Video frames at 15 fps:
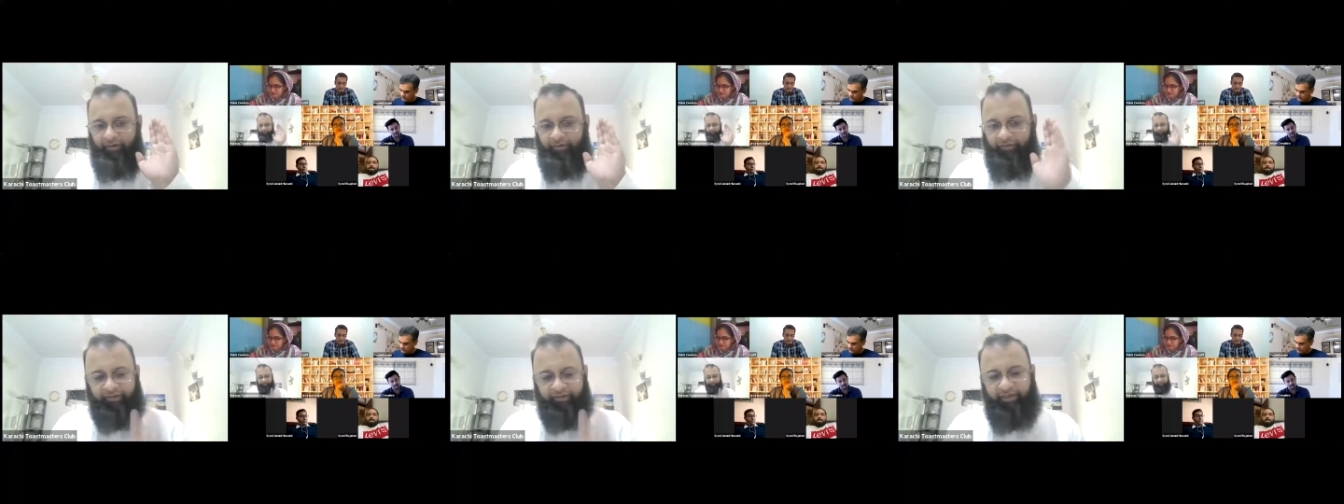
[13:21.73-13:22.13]

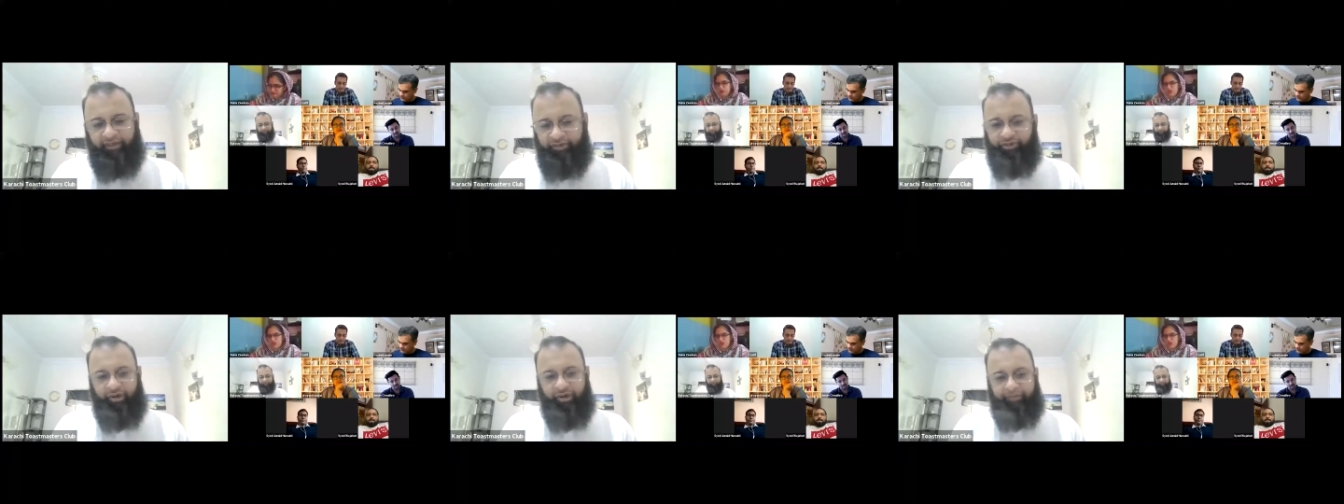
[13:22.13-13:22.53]

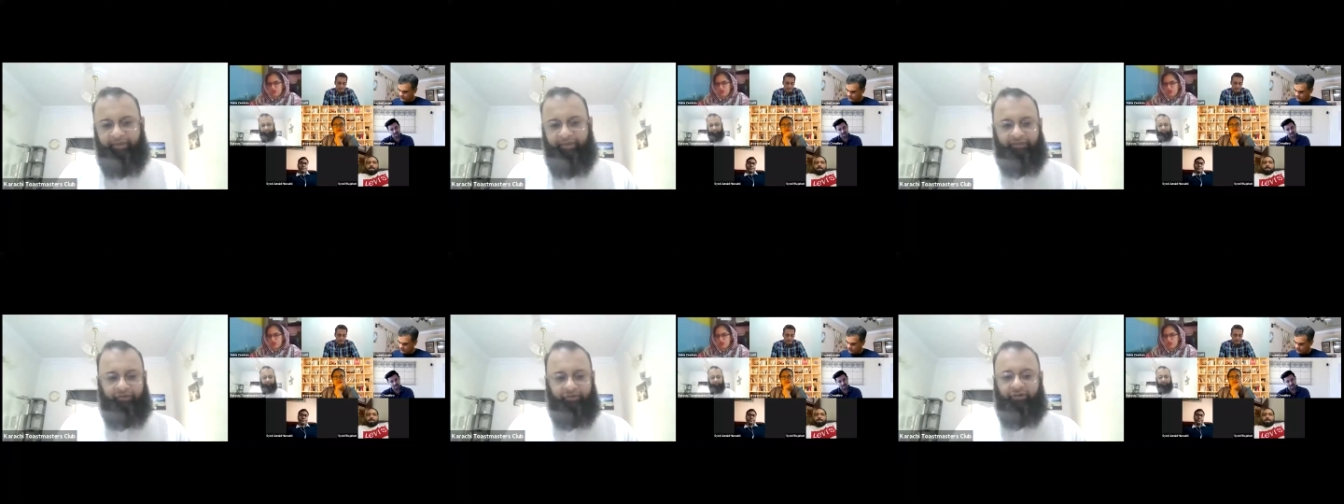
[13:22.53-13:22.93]
research topic
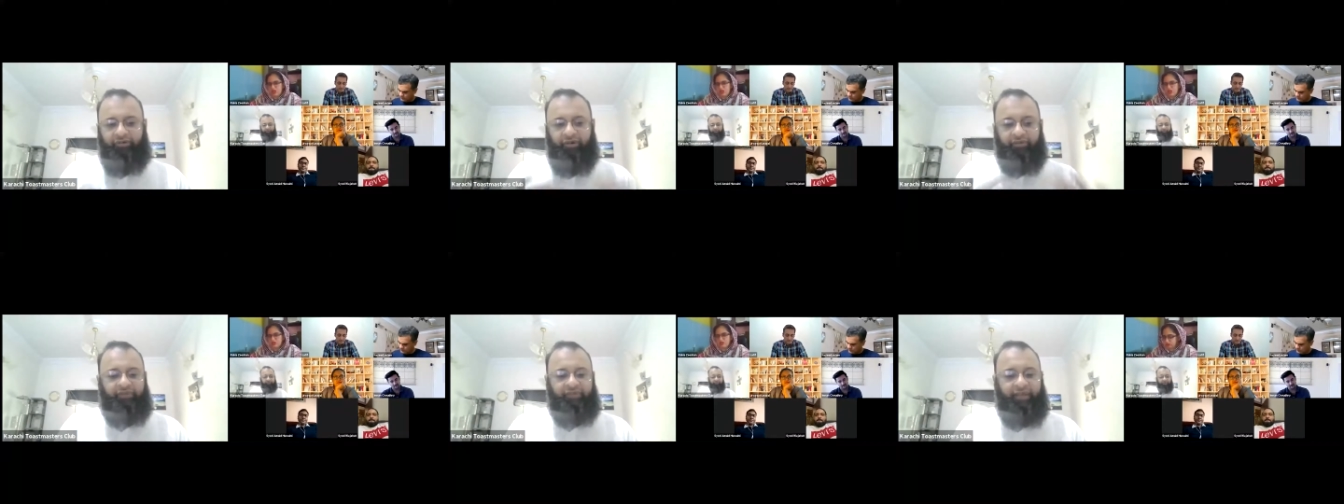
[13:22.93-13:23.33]
is not
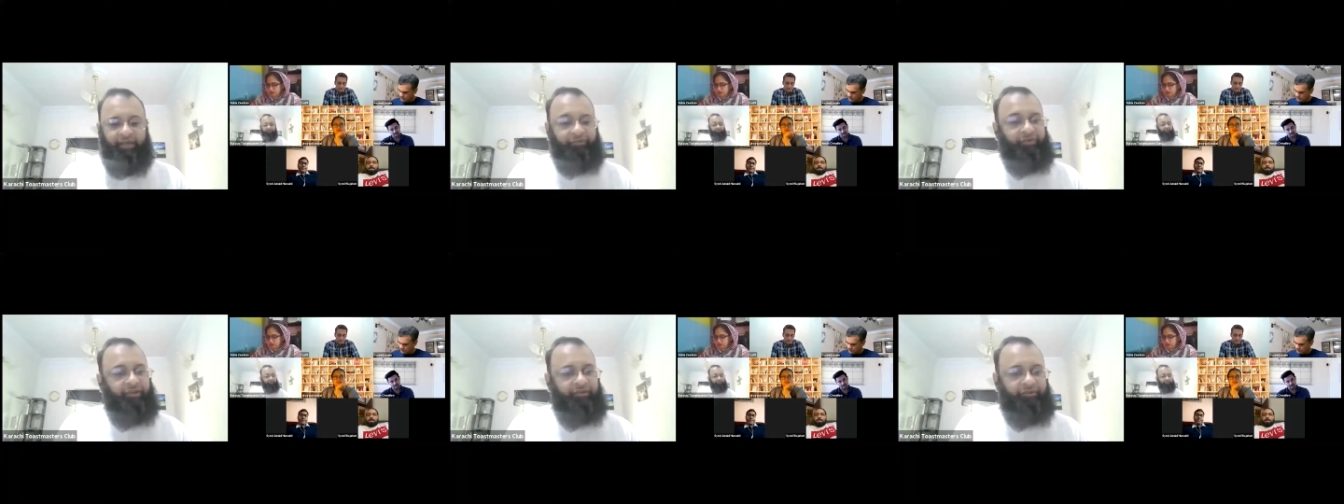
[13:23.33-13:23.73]
of the
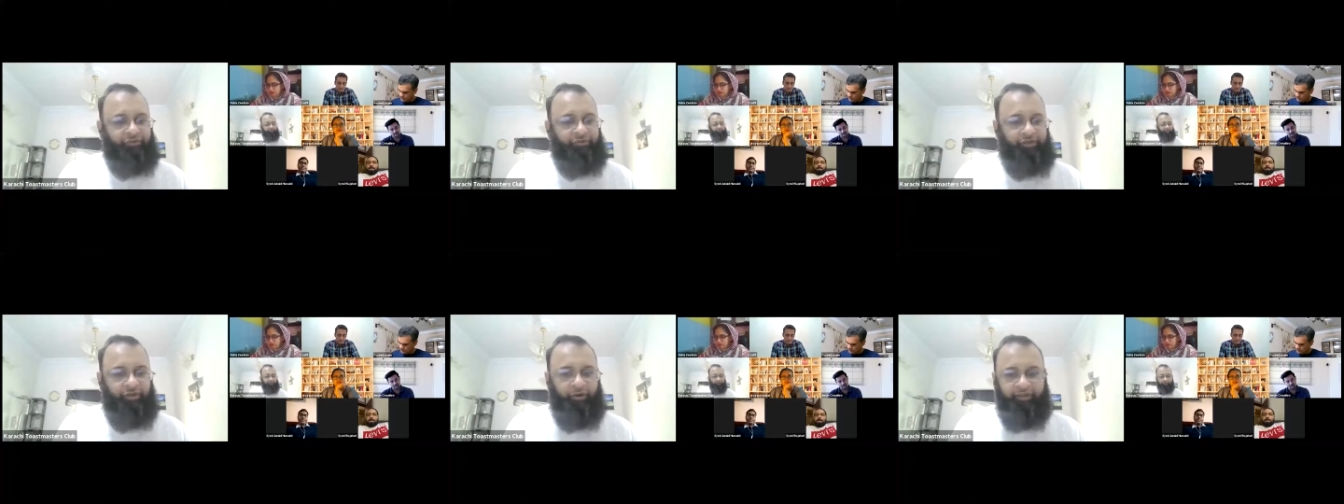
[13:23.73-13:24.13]
interest to
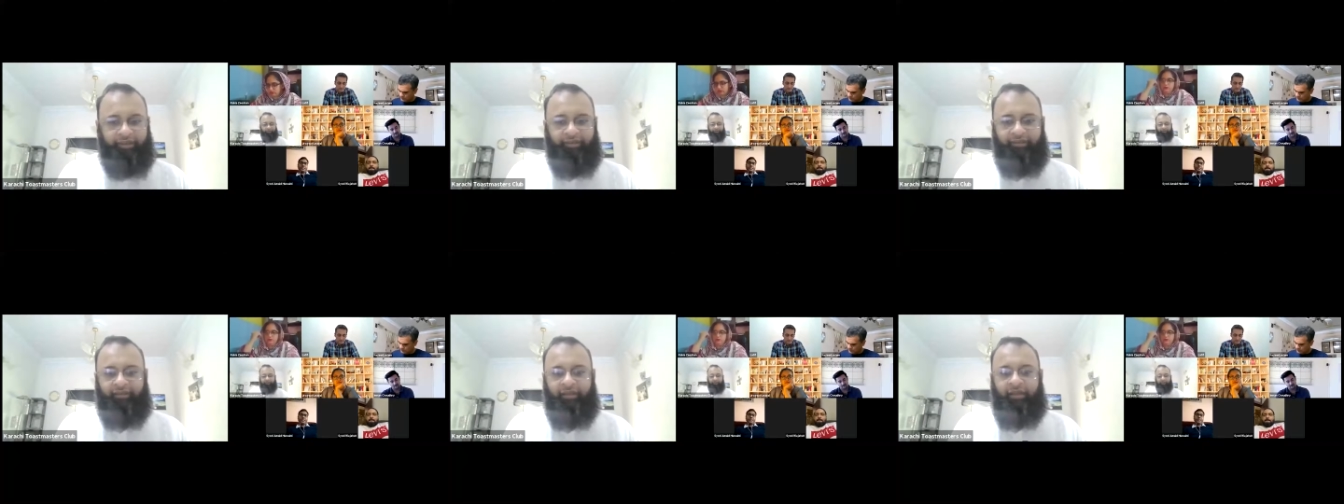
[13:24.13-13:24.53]
the
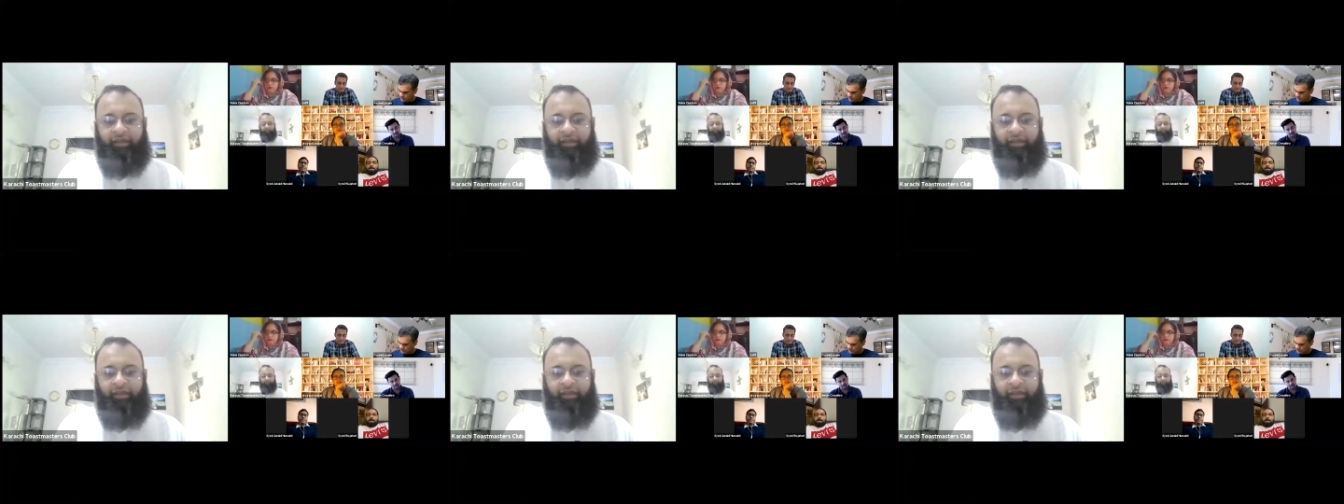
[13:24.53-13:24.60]
audience,